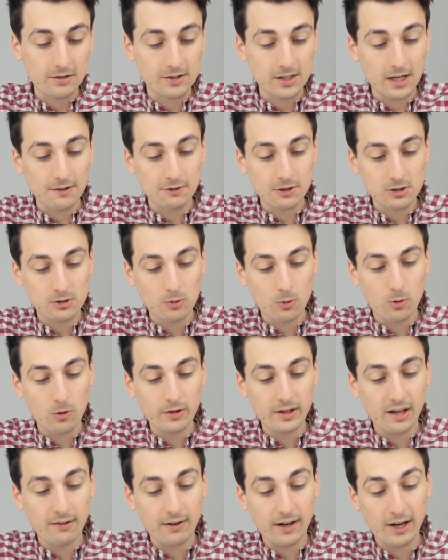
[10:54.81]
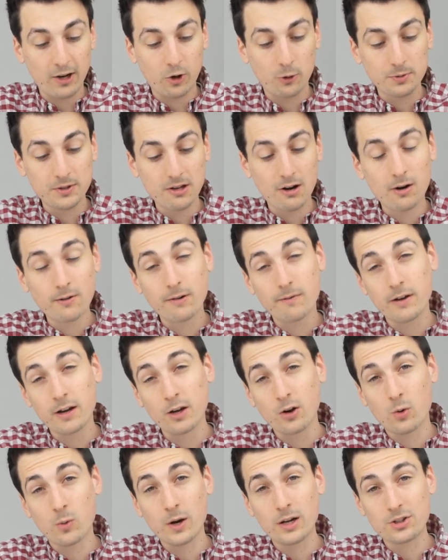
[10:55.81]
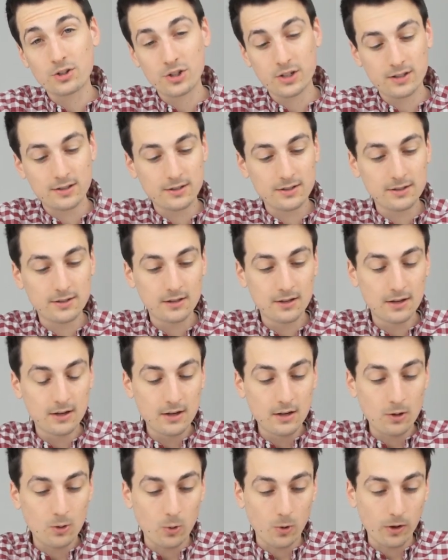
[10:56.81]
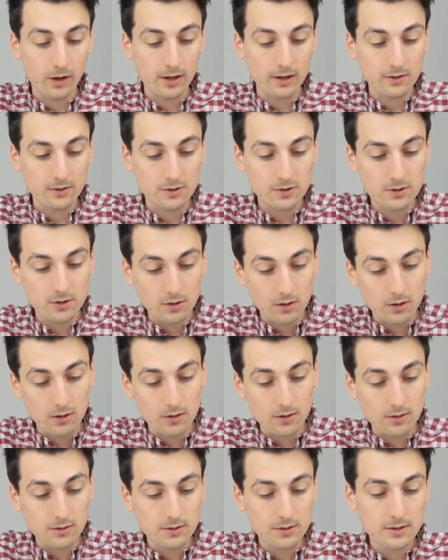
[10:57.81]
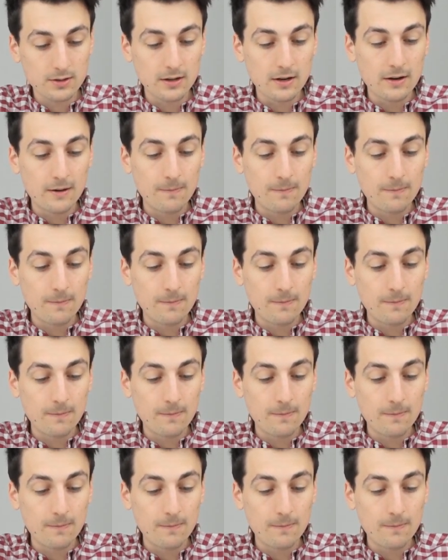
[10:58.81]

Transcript: They have a store, they have a help center if you have any questions or concerns.